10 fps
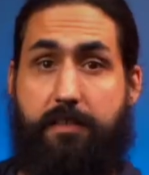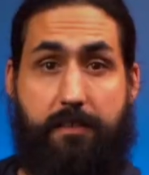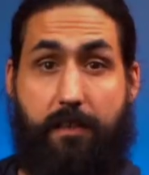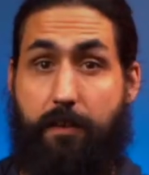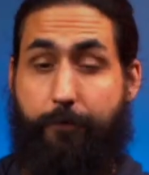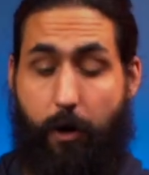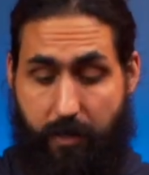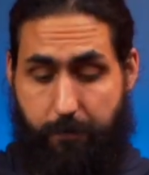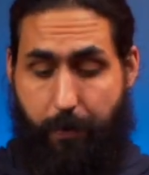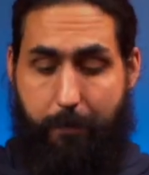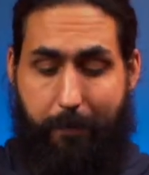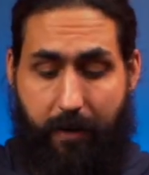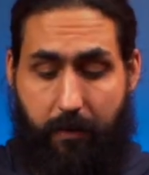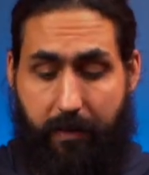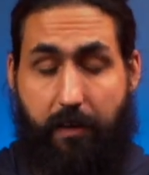is going to focus
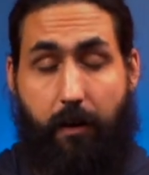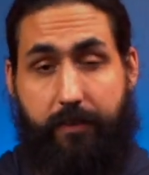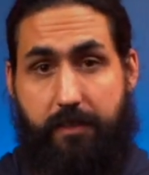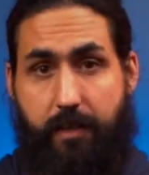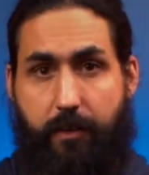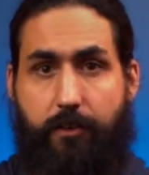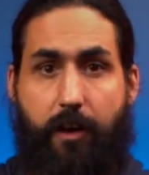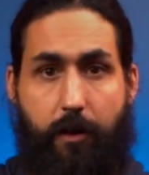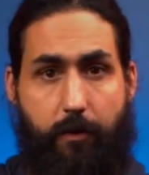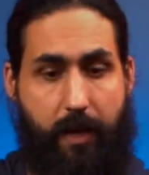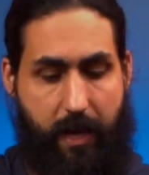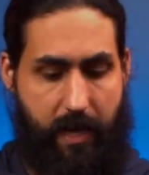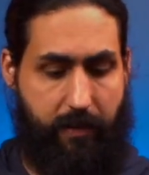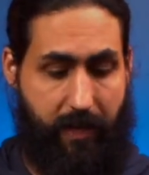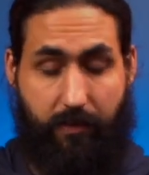primarily on the center tone
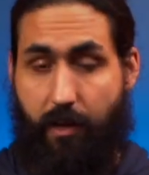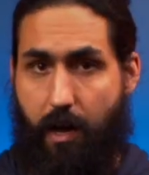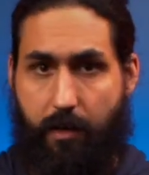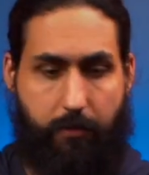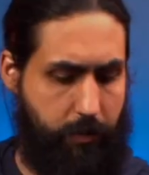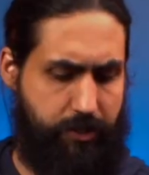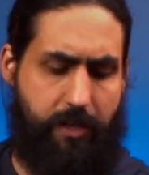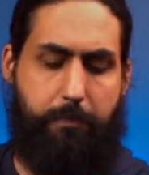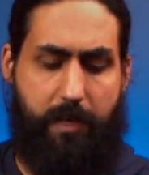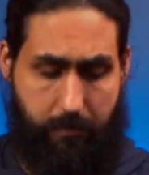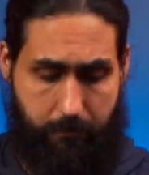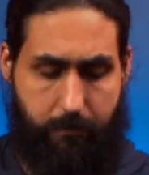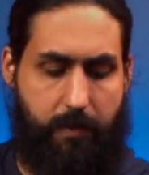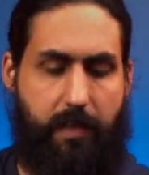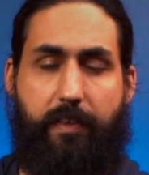and a talk, which can be
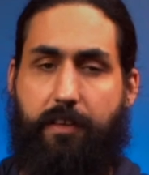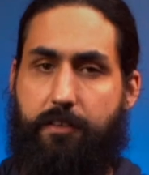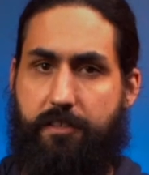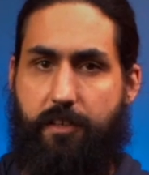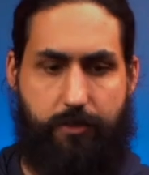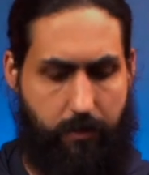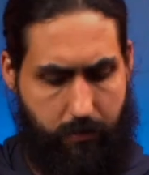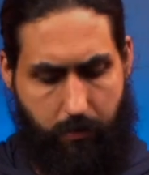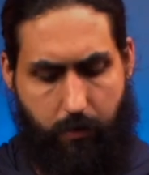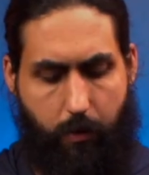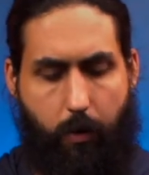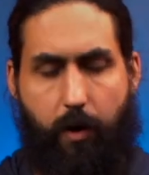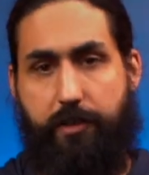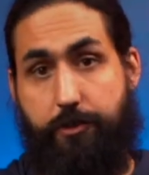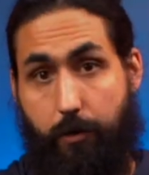in the interstitial or
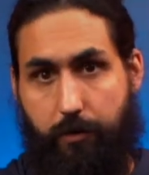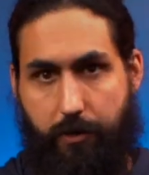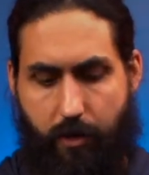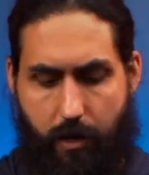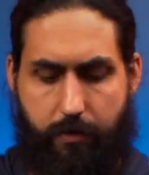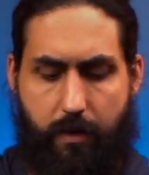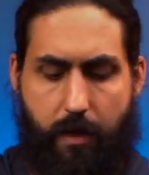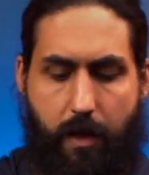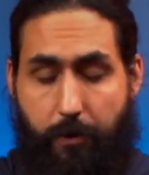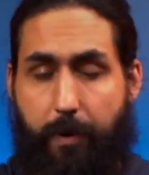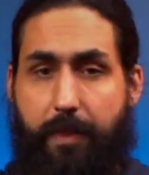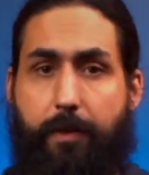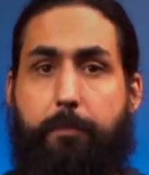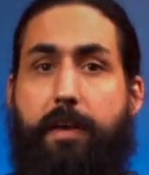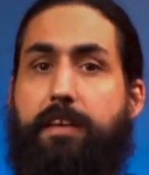a shoulder tone. The
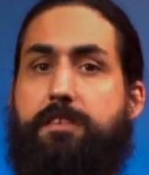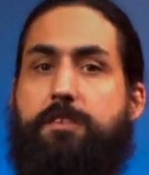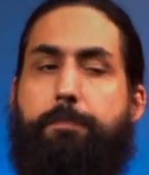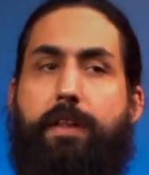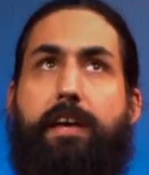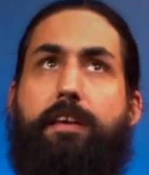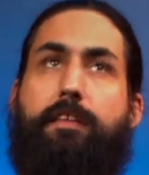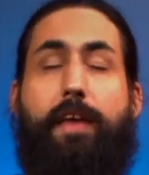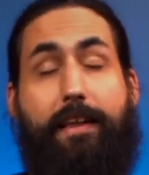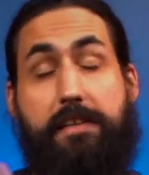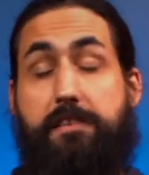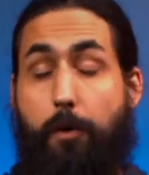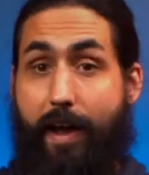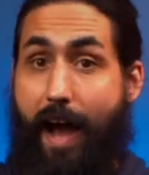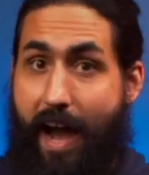rhythm is split, at least the
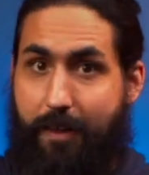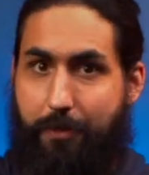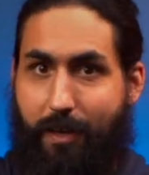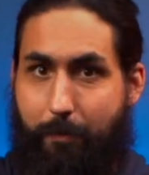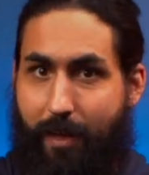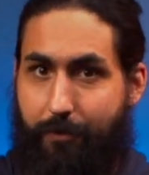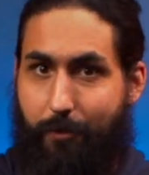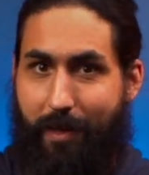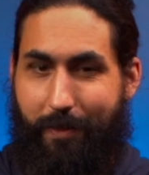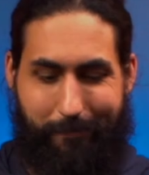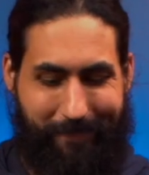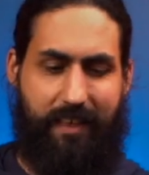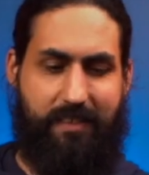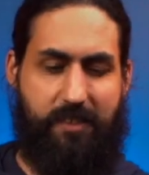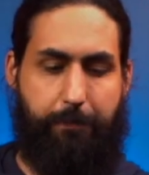way I think about the rhythm,
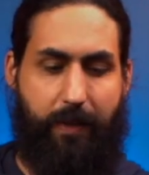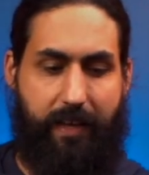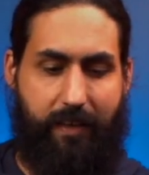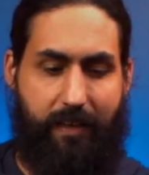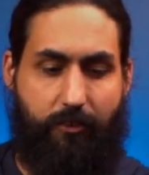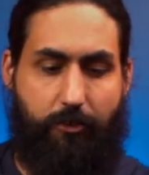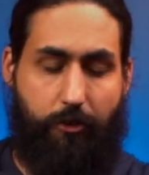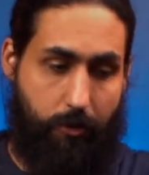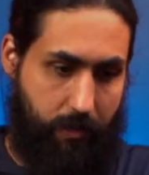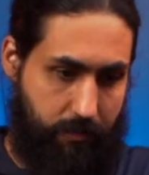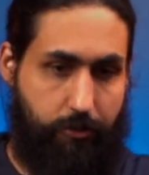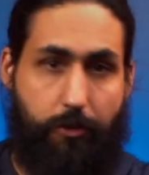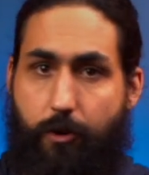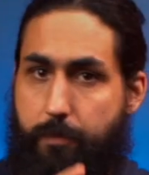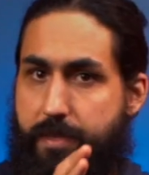it's split into two
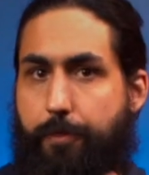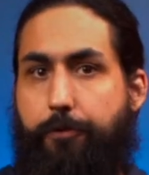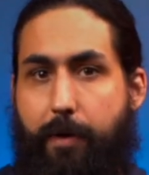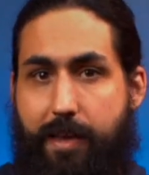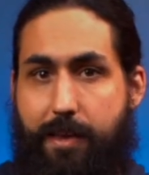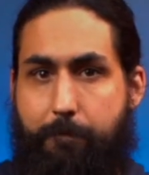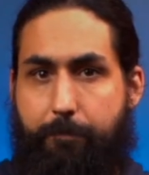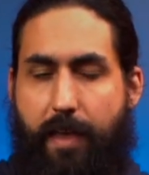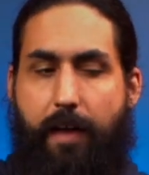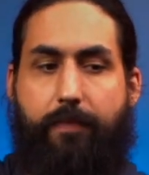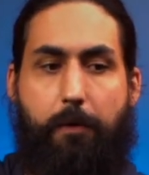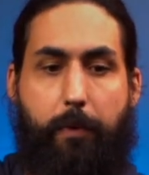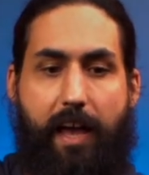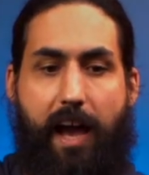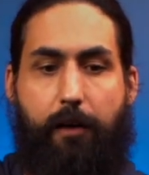groups of three, and then
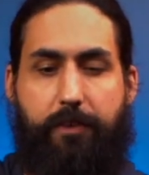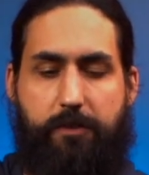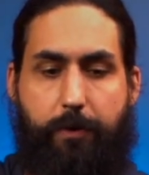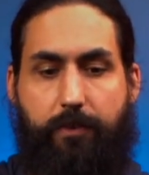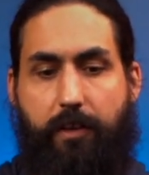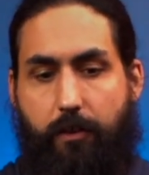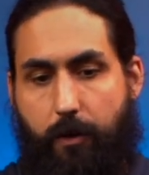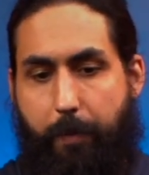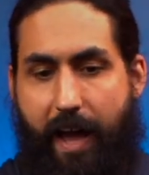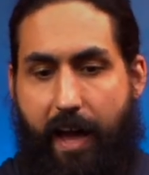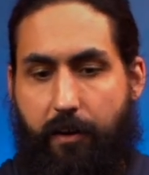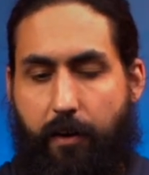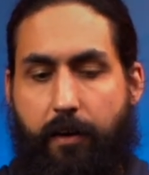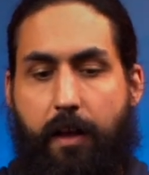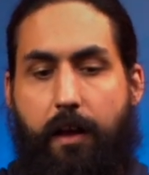we have this particular
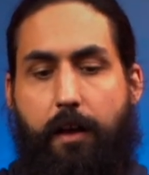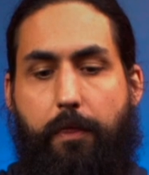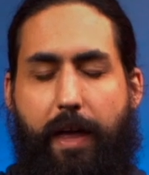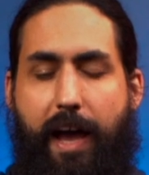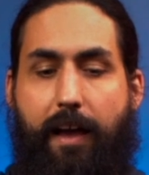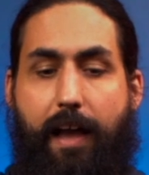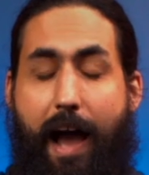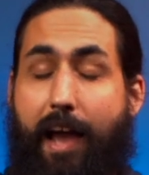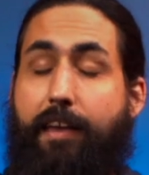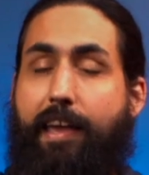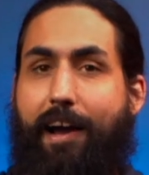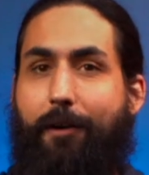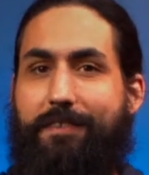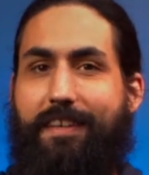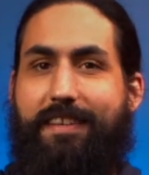pattern that I
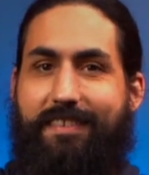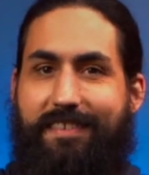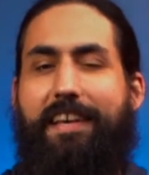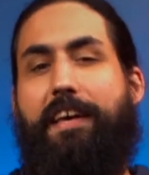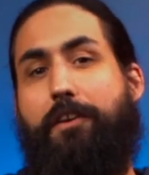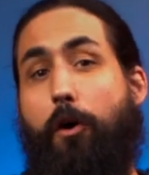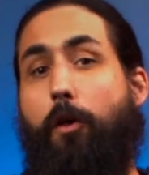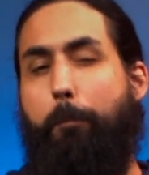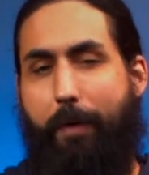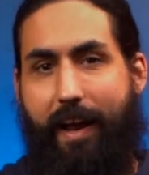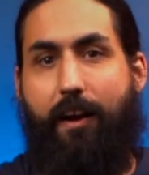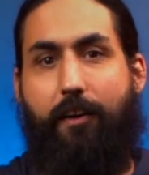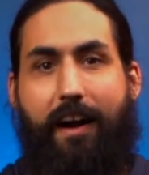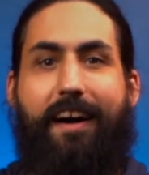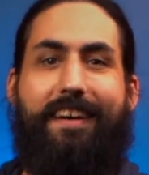count diddle, pair,
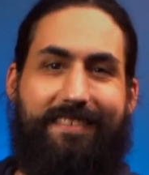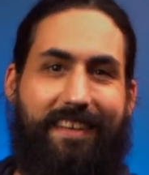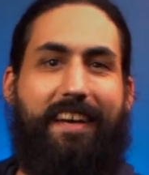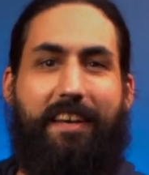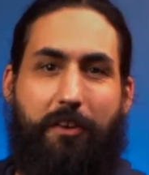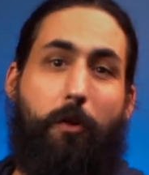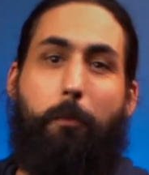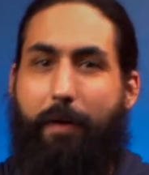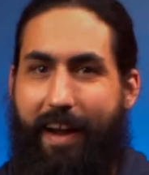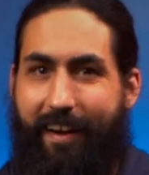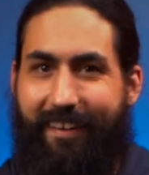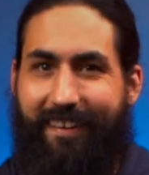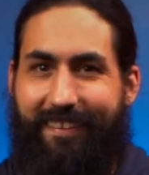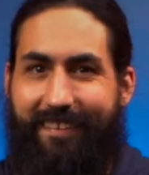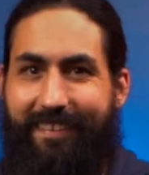diddle, pair.
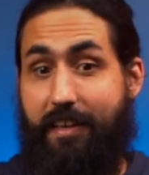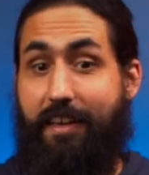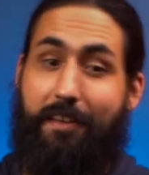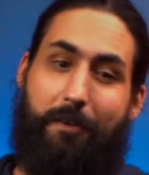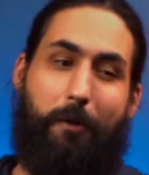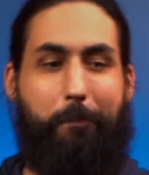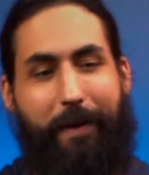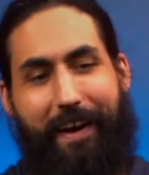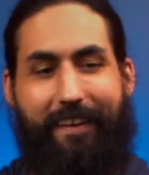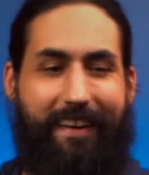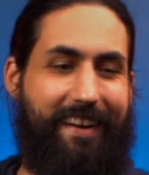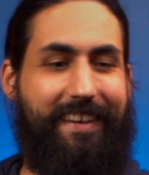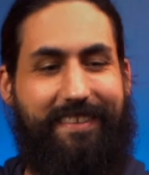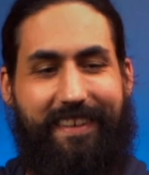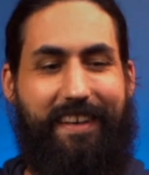Diddle, pair,
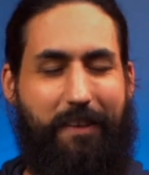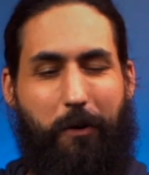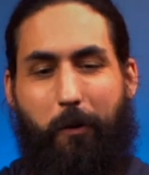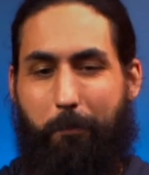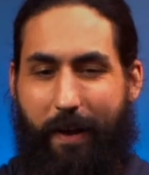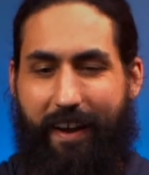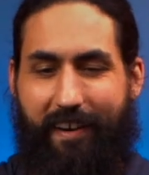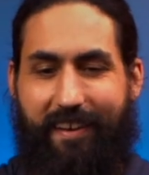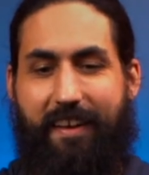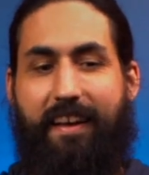diddle, pair.